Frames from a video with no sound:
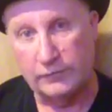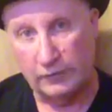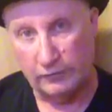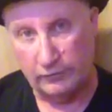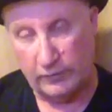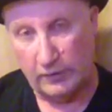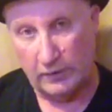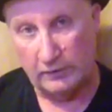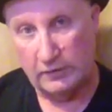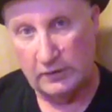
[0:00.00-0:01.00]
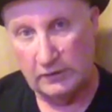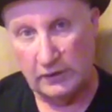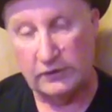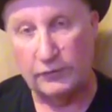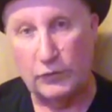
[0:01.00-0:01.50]
to
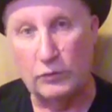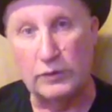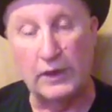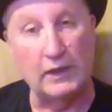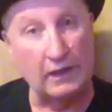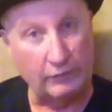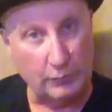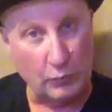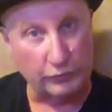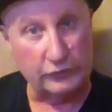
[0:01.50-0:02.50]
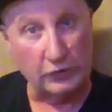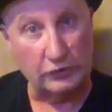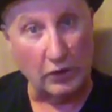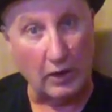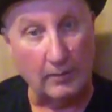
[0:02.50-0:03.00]
let the fuel in, have the ports on the
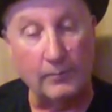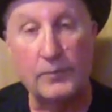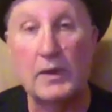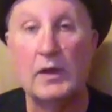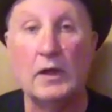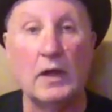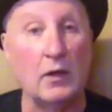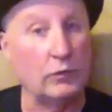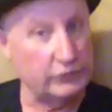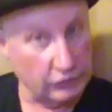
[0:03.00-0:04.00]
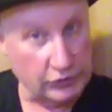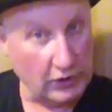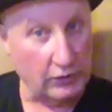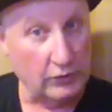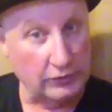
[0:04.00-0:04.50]
top. Was it
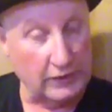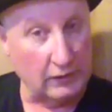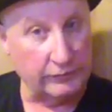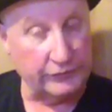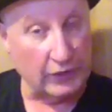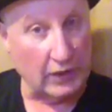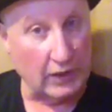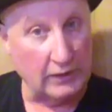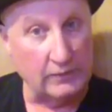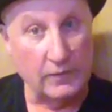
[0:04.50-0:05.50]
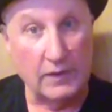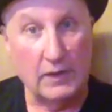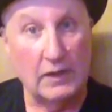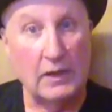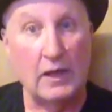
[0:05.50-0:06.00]
jetted on the outside?
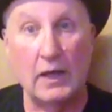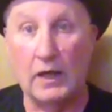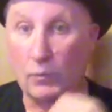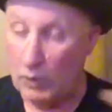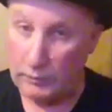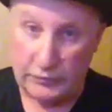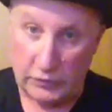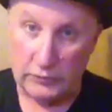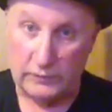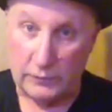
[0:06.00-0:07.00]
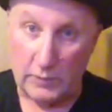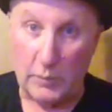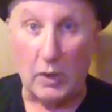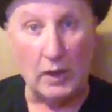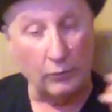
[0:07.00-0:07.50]
What was he using for a
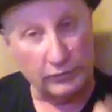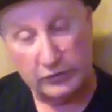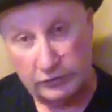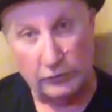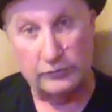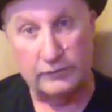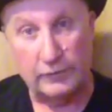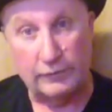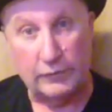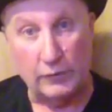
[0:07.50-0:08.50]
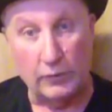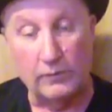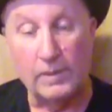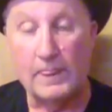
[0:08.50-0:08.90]
pot? What's he using for fuel?